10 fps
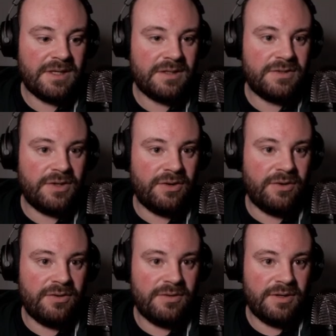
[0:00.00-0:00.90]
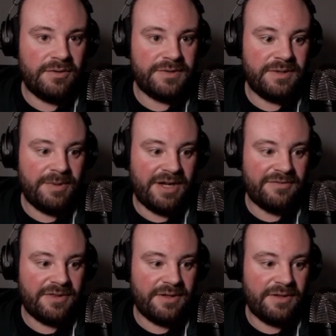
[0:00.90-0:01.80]
So obviously we
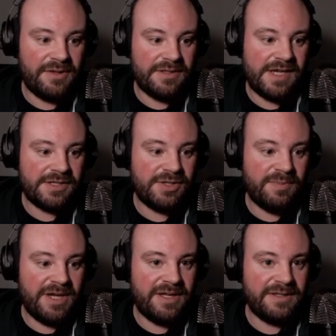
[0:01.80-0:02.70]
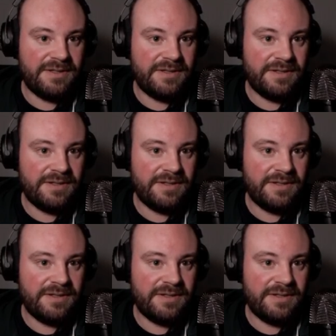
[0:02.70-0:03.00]
have the texture base